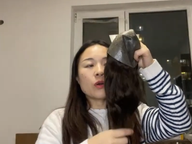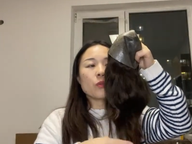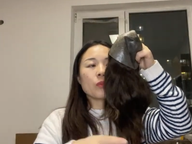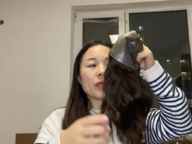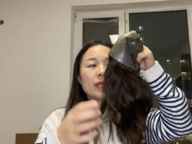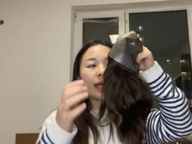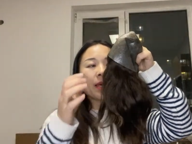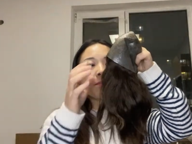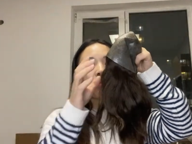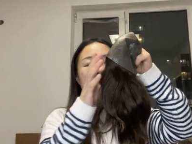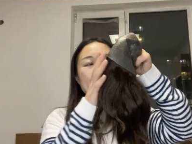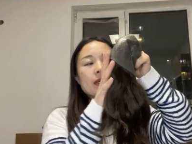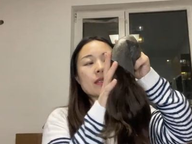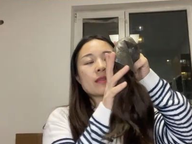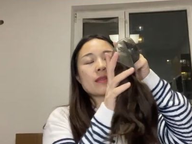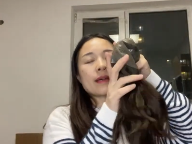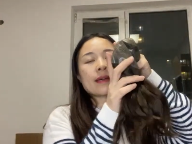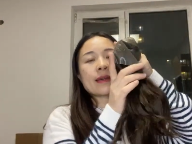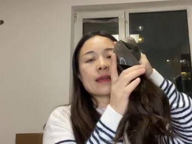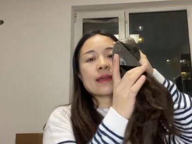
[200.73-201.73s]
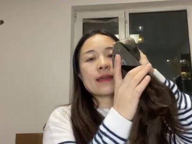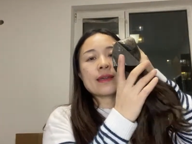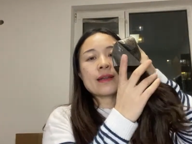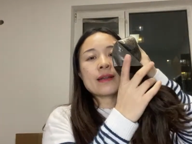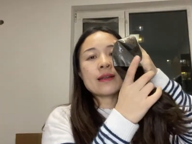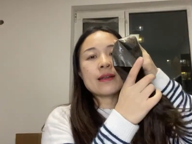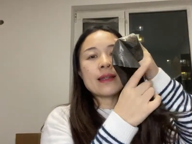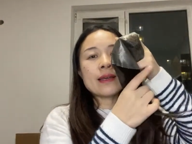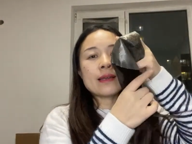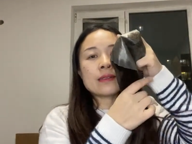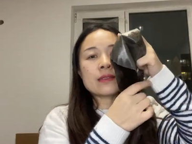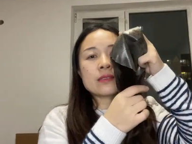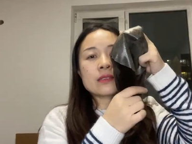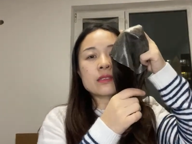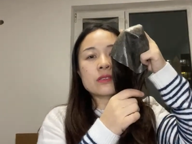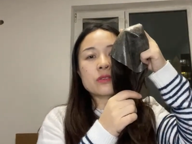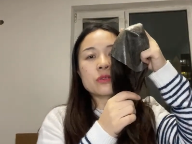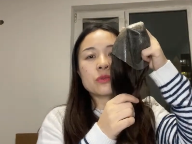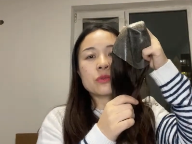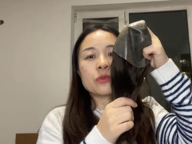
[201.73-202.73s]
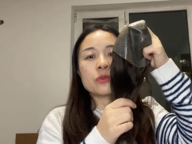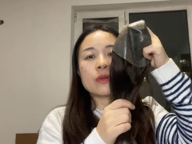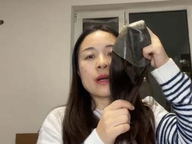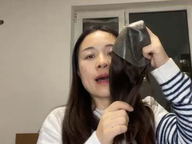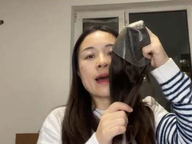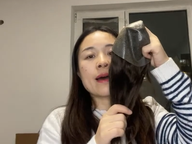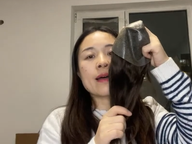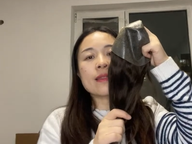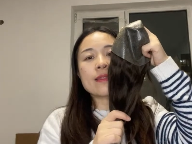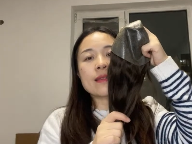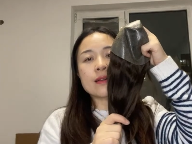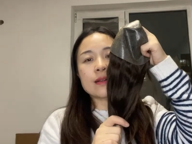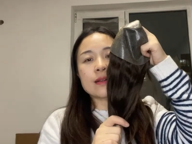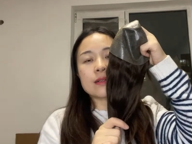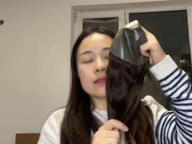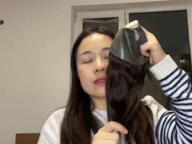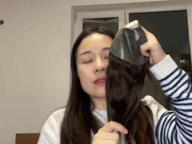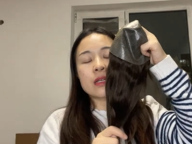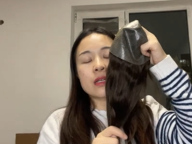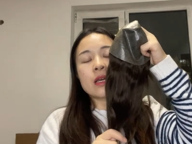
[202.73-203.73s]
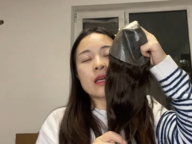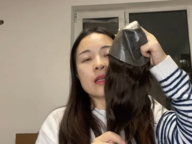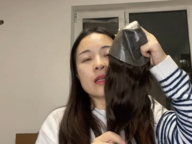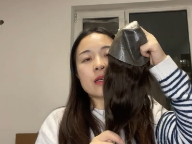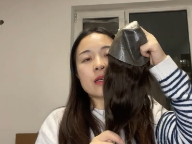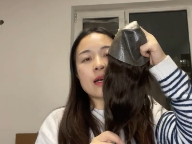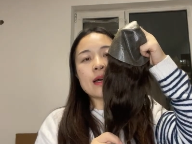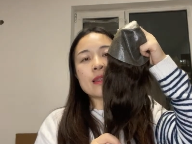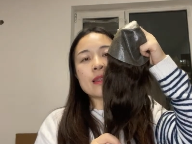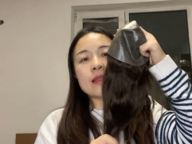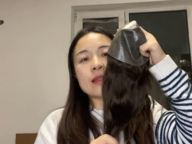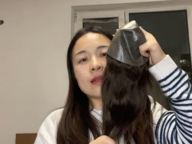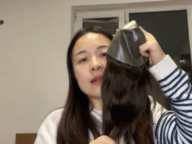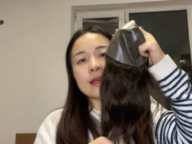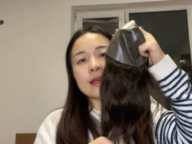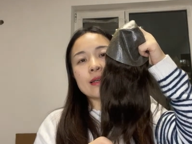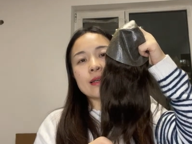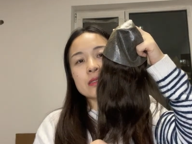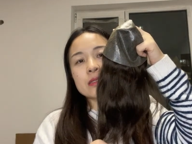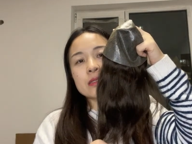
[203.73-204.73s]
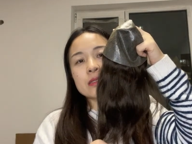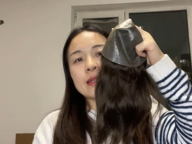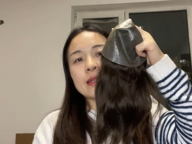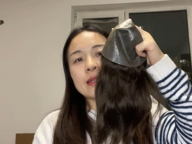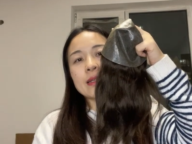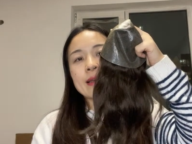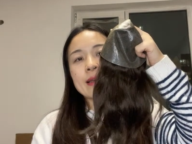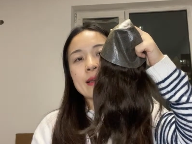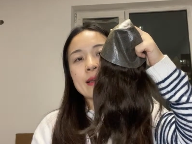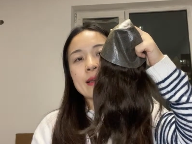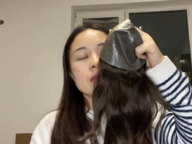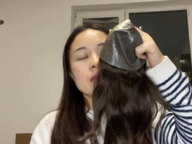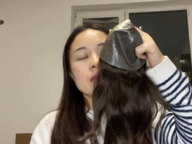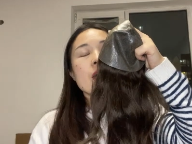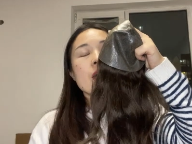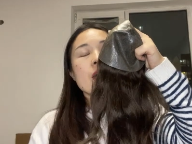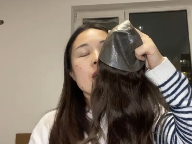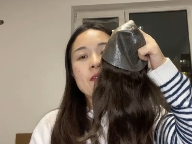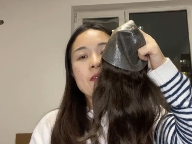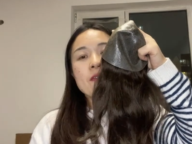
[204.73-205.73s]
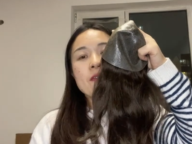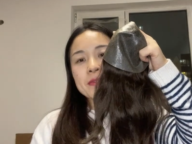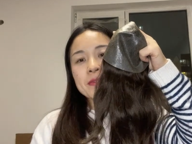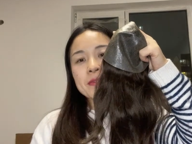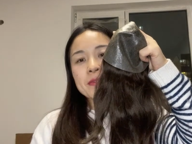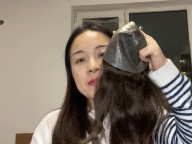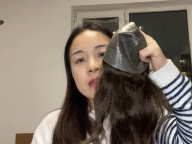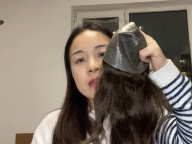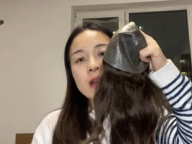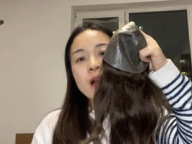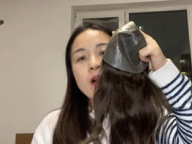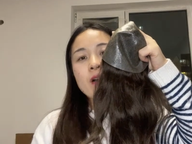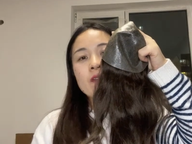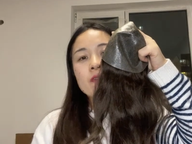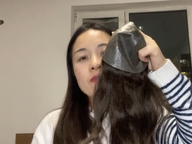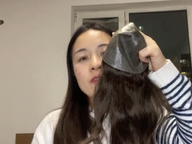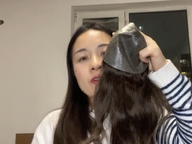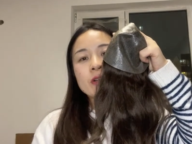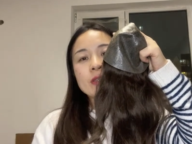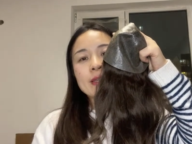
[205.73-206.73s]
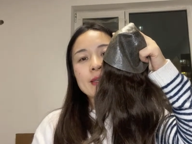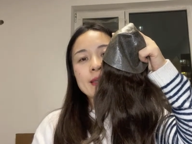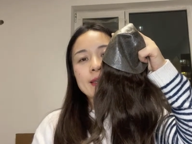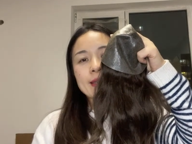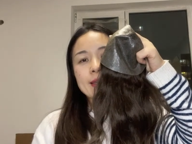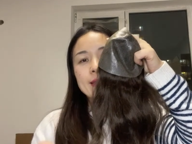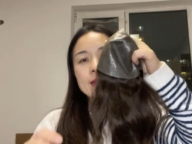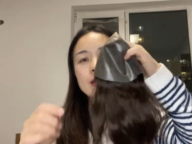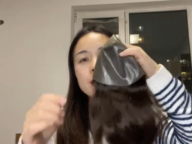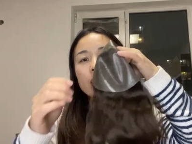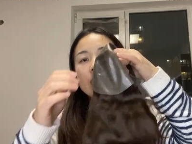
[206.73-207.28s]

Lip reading: We can make the hair length to other lengths like 50 or 40.